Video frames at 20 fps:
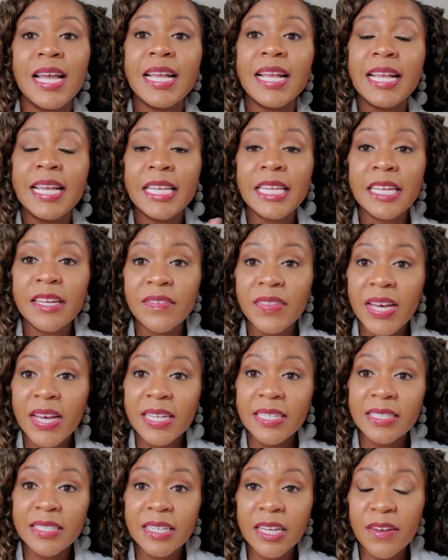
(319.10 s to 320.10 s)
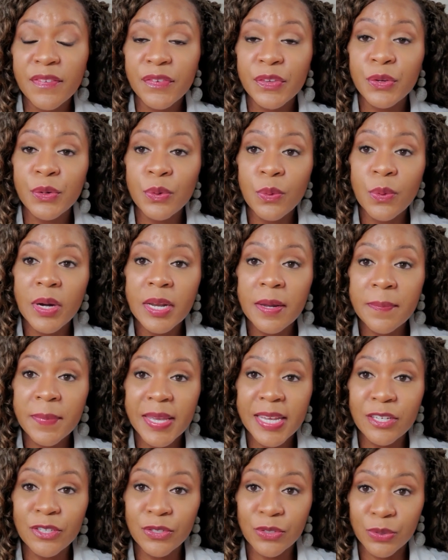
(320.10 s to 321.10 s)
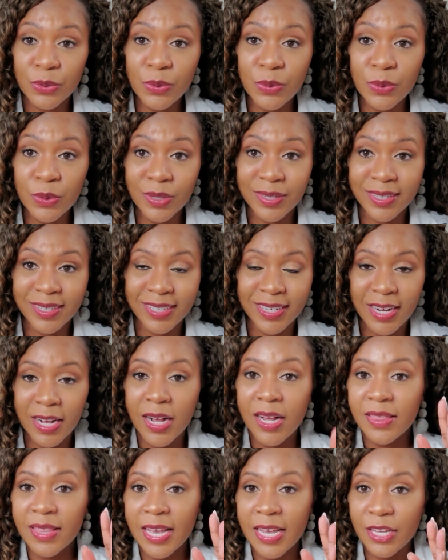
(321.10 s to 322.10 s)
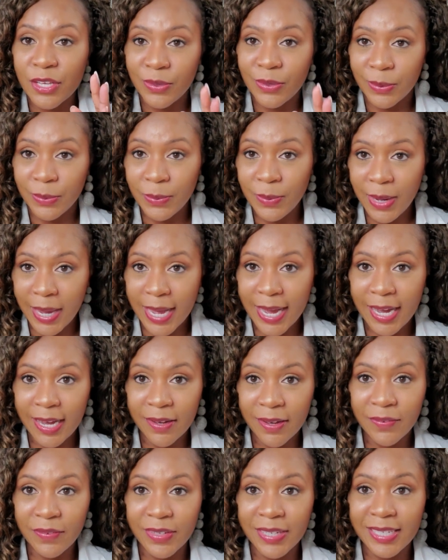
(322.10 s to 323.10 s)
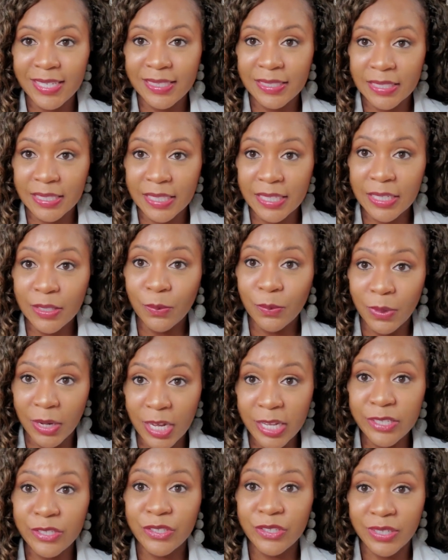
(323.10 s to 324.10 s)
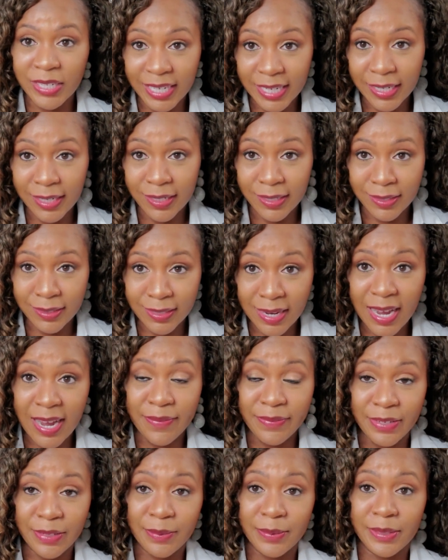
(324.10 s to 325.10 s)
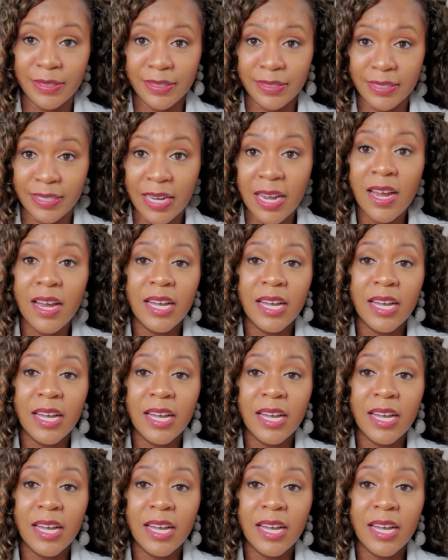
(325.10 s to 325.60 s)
any of that stuff, you want to make sure that you have indeed washed your hands afterwards.